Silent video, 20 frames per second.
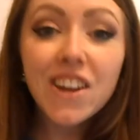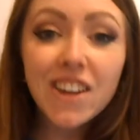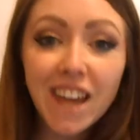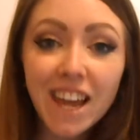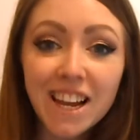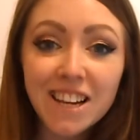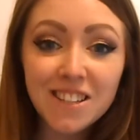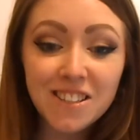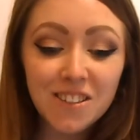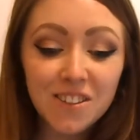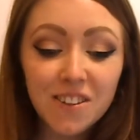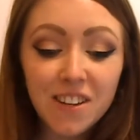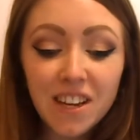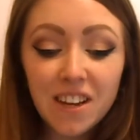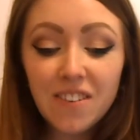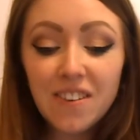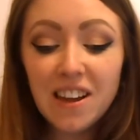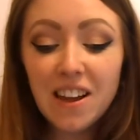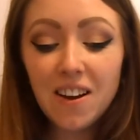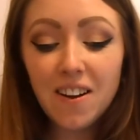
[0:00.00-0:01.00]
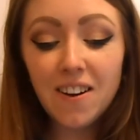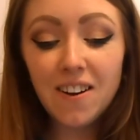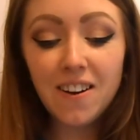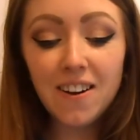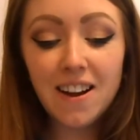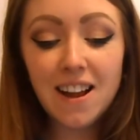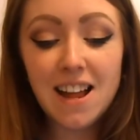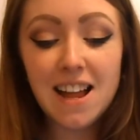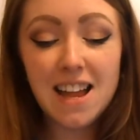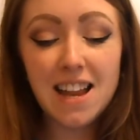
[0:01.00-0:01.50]
Okay, so here we
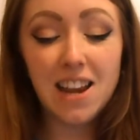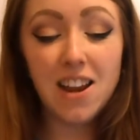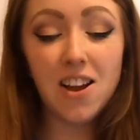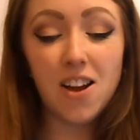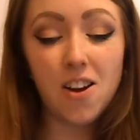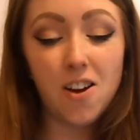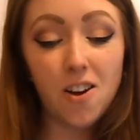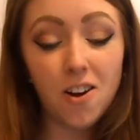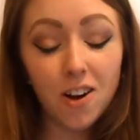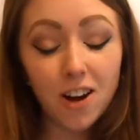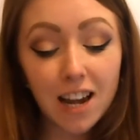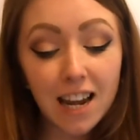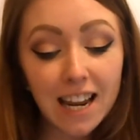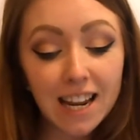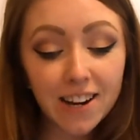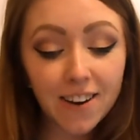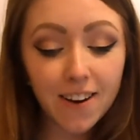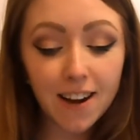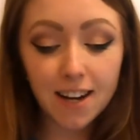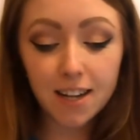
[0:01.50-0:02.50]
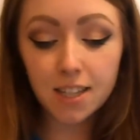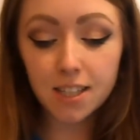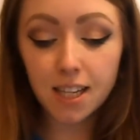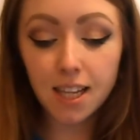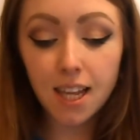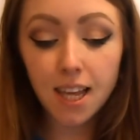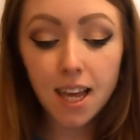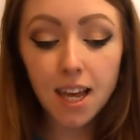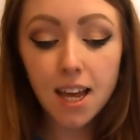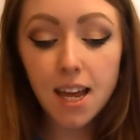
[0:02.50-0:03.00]
are an hour jar later
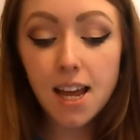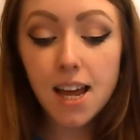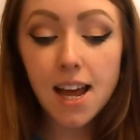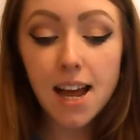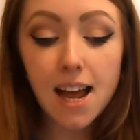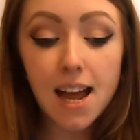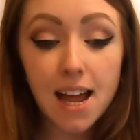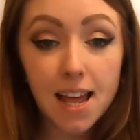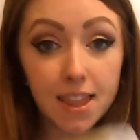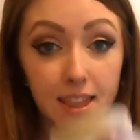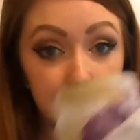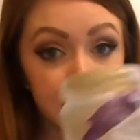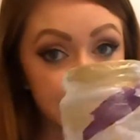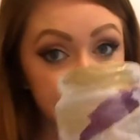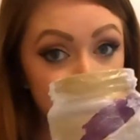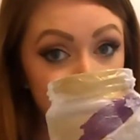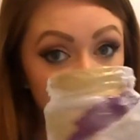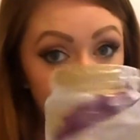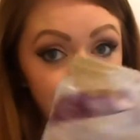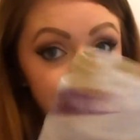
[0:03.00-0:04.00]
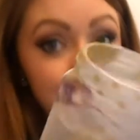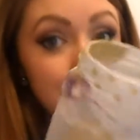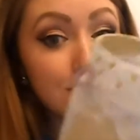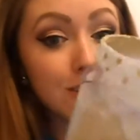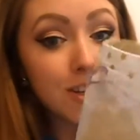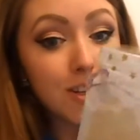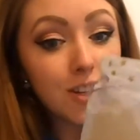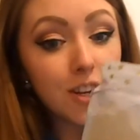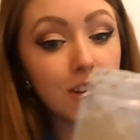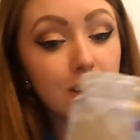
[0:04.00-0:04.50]
actually, and this is how it's
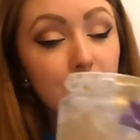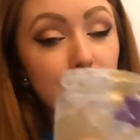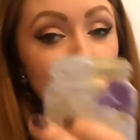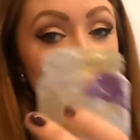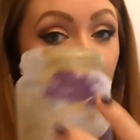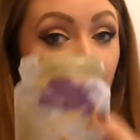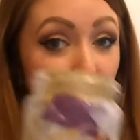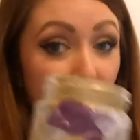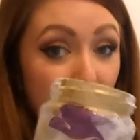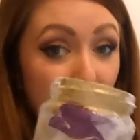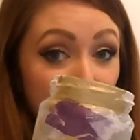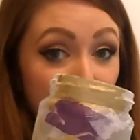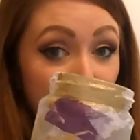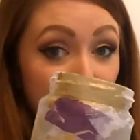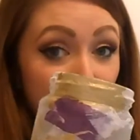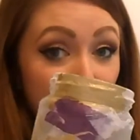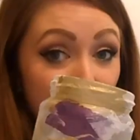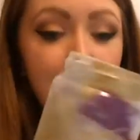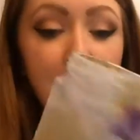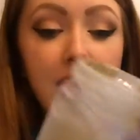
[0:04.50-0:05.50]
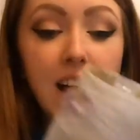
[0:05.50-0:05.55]
turned out so far.